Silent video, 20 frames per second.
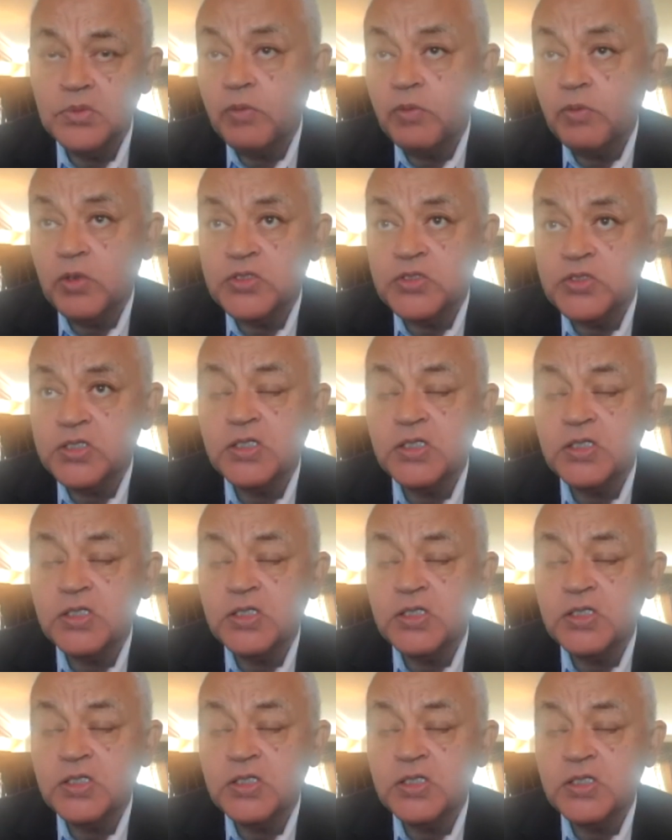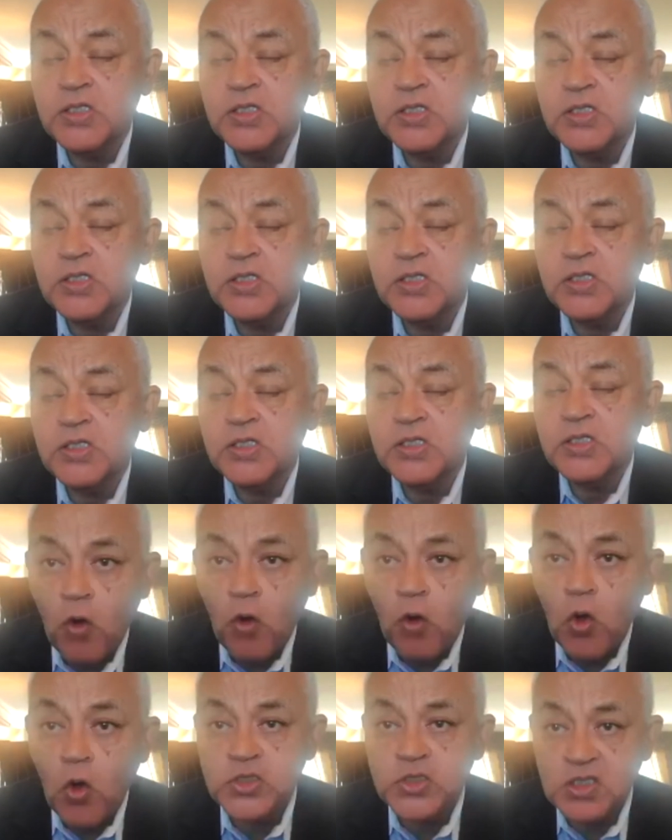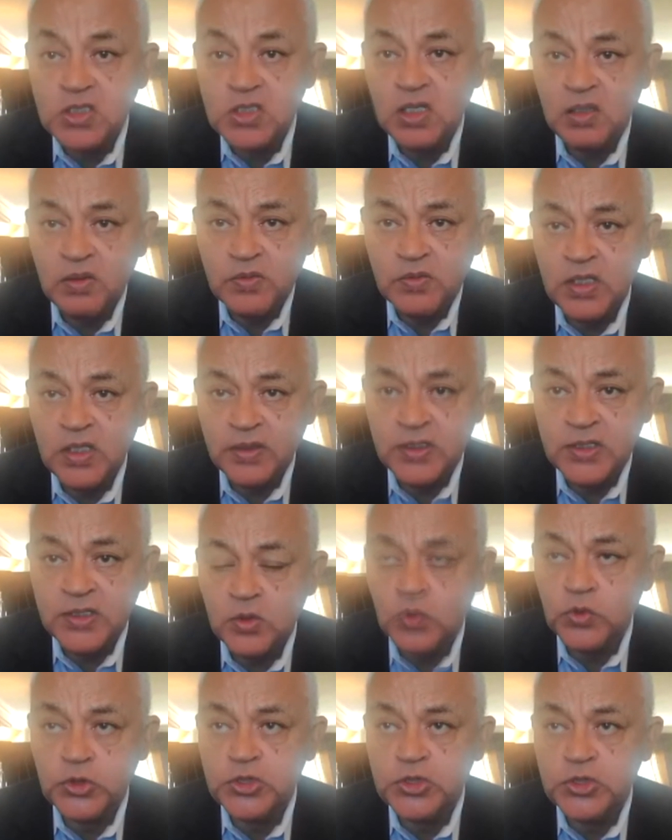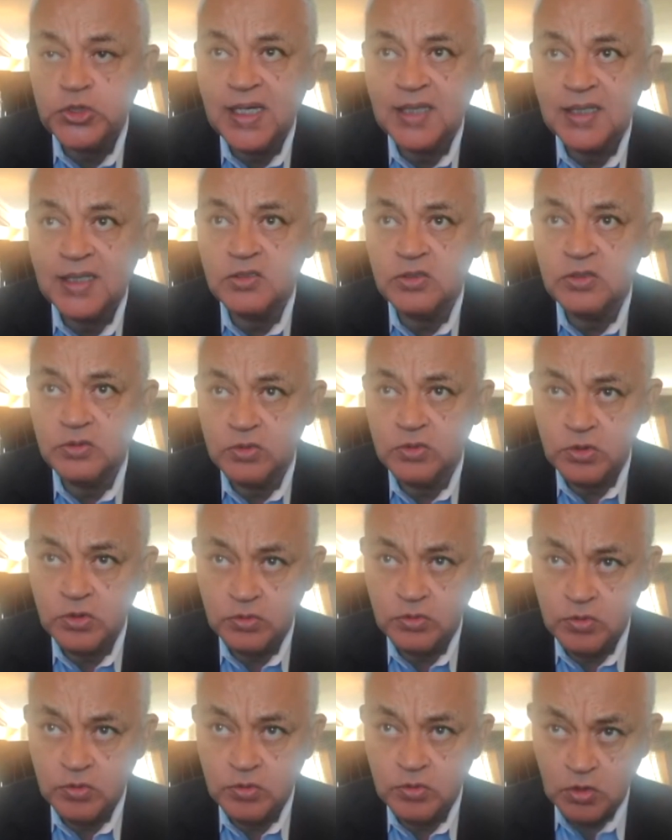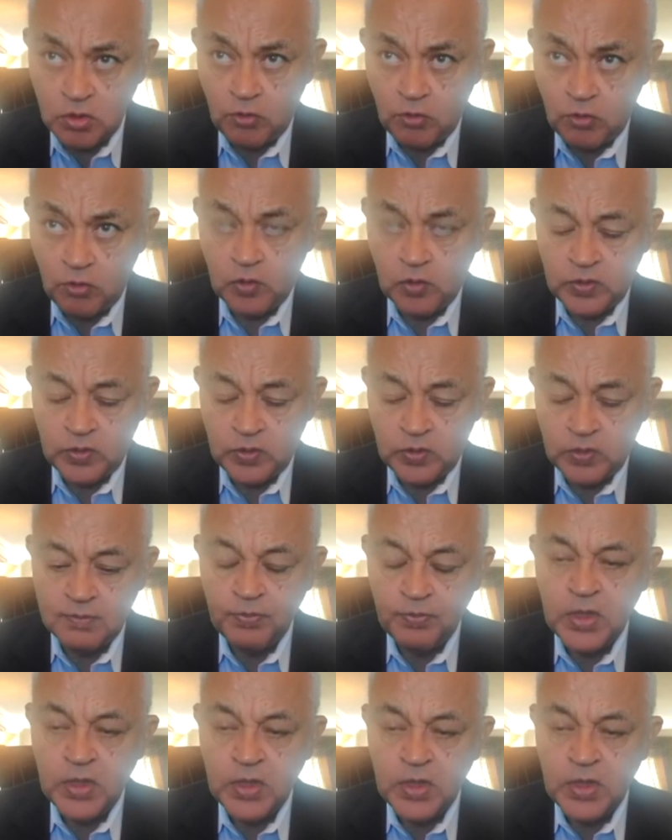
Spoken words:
they were still holding it. They froze their resolution not to go forward.